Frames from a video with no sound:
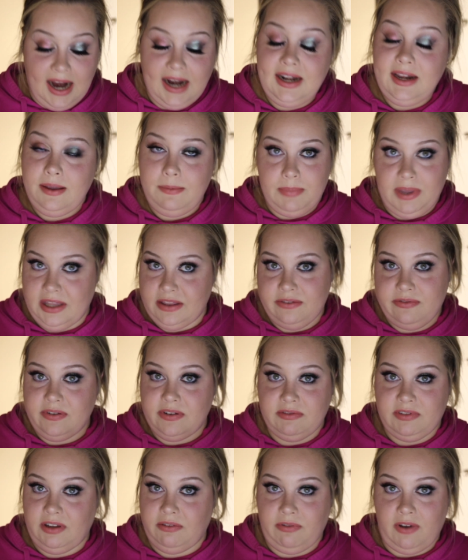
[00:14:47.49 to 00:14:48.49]
I didn't pay the
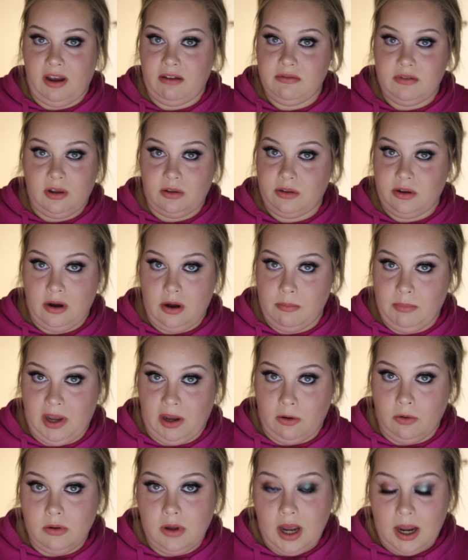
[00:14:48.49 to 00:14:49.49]
$55 amount.